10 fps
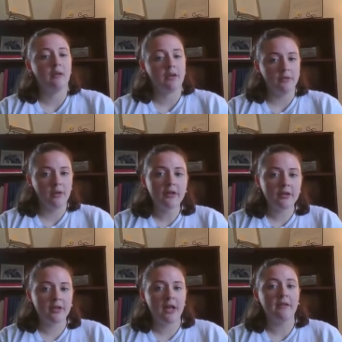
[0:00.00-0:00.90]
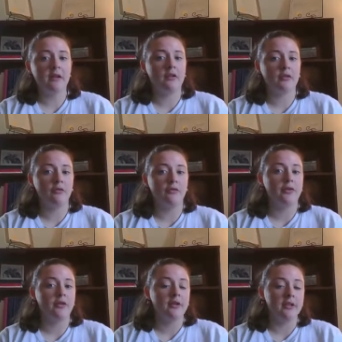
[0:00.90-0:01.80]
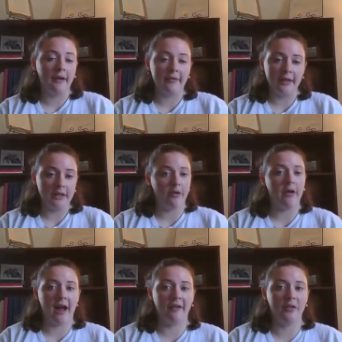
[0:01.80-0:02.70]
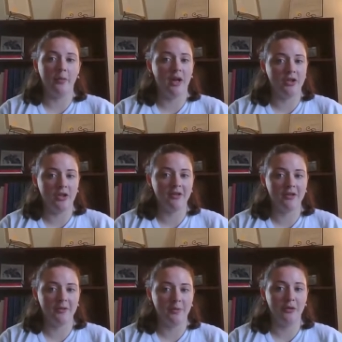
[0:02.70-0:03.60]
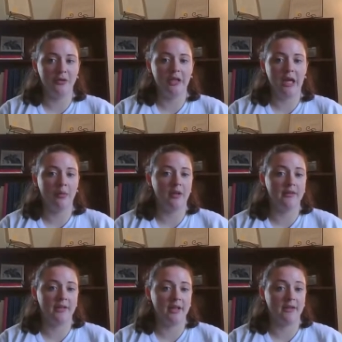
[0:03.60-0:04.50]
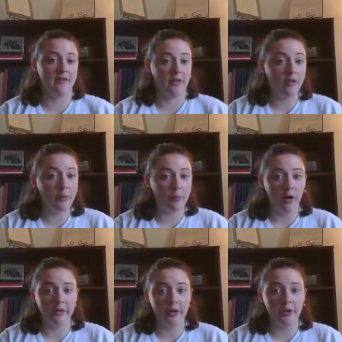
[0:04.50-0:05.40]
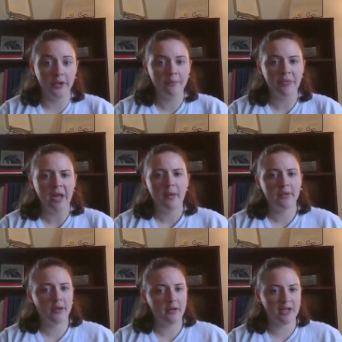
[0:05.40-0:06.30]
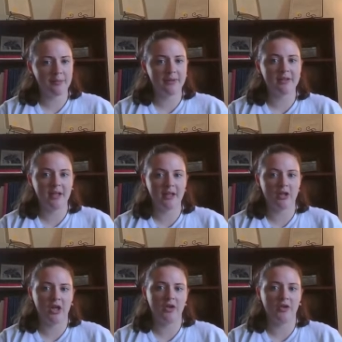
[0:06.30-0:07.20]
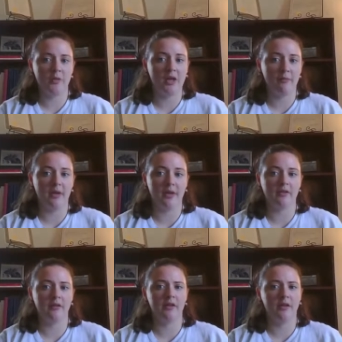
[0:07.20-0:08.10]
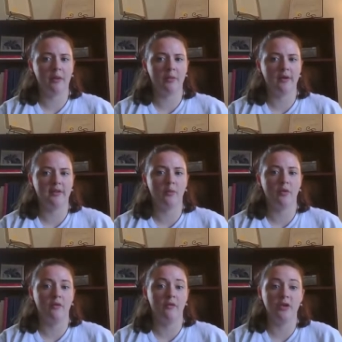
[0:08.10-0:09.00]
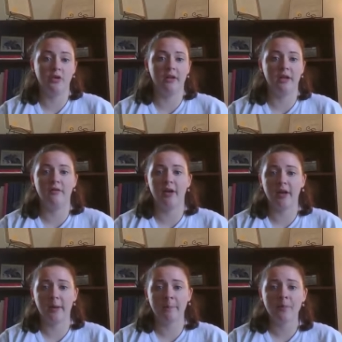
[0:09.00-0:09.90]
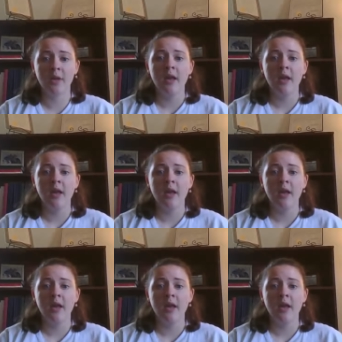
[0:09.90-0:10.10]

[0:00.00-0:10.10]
Now, I do understand that our schools definitely don't have the budget to build a library the size of a football field, but there are some aesthetic changes we can make so the library is more visually inviting.